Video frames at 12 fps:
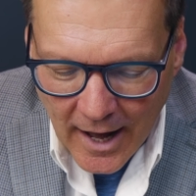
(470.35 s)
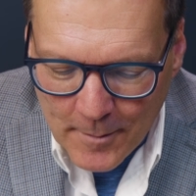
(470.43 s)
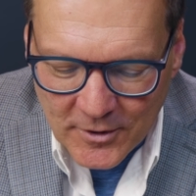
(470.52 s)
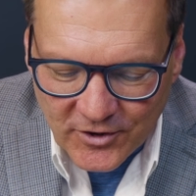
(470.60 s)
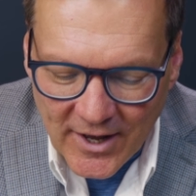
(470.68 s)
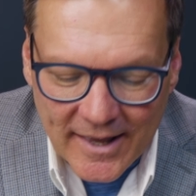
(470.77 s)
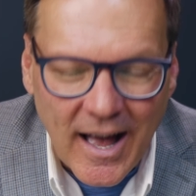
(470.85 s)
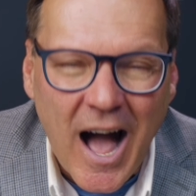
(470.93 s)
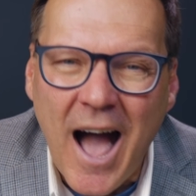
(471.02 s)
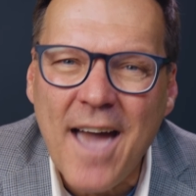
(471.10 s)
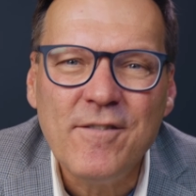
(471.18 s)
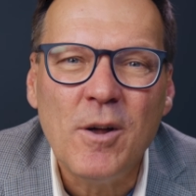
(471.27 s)
I'm going to say,
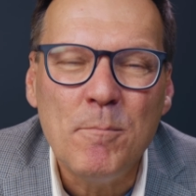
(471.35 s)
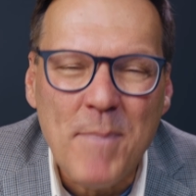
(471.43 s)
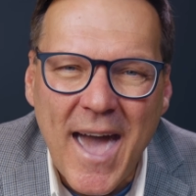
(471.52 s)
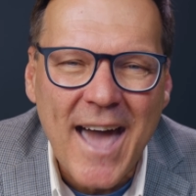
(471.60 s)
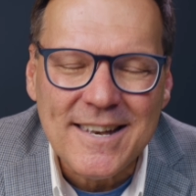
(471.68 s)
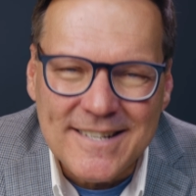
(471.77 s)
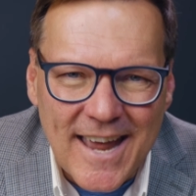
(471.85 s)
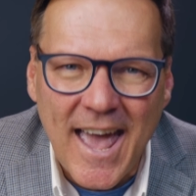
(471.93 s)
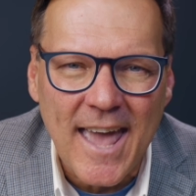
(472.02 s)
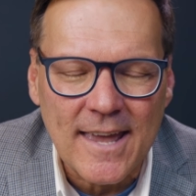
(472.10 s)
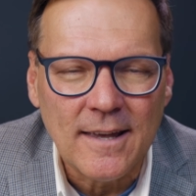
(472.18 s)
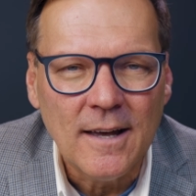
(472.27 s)
I have a bad
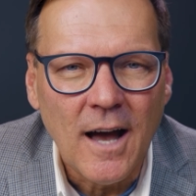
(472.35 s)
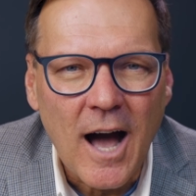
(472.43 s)
day.